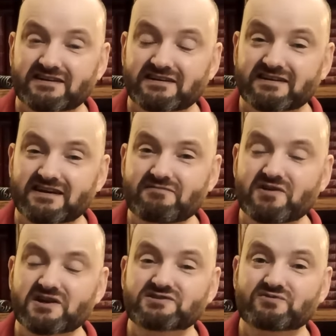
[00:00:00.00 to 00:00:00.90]
Okay, what
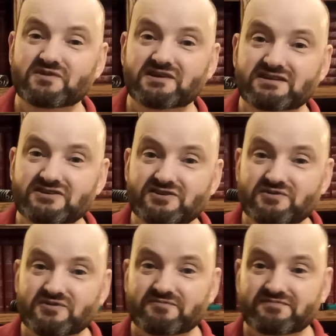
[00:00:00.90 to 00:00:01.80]
does the wicked do?
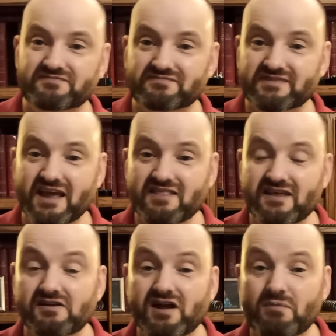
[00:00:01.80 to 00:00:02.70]
Okay, they
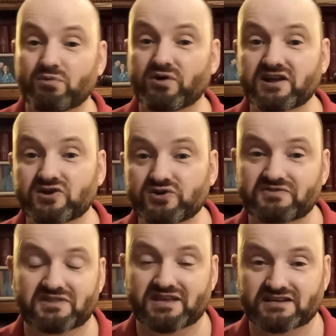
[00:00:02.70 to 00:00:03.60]
do not bring good
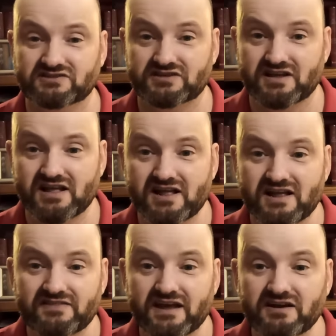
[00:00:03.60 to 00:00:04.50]
things.
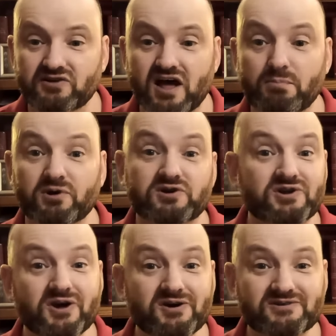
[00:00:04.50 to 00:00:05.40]
They do not
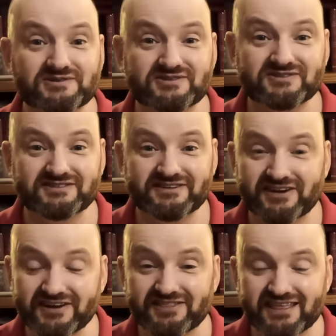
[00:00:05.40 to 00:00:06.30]
produce
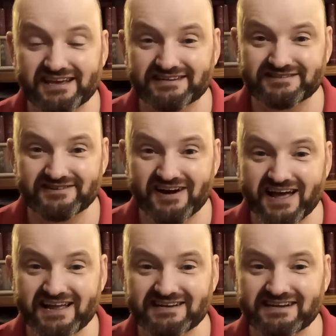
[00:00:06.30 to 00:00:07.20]
good things,
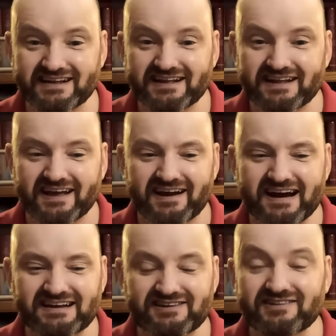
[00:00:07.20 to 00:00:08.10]
right? All right,
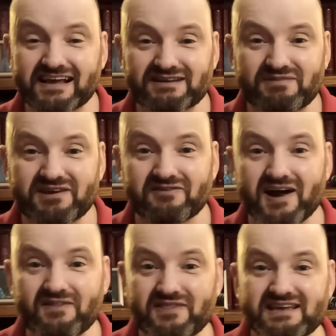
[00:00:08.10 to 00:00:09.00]
do you like to be
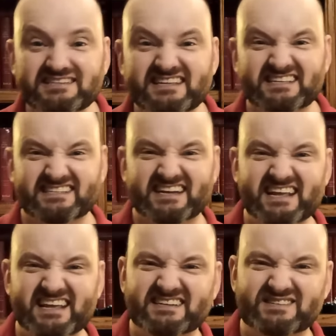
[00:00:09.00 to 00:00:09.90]
around things that
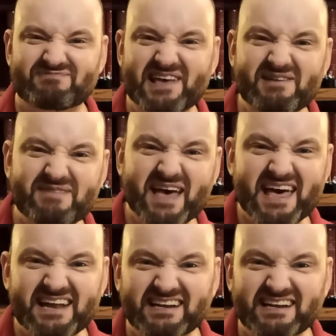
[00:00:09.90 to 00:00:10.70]
stink and smell bad?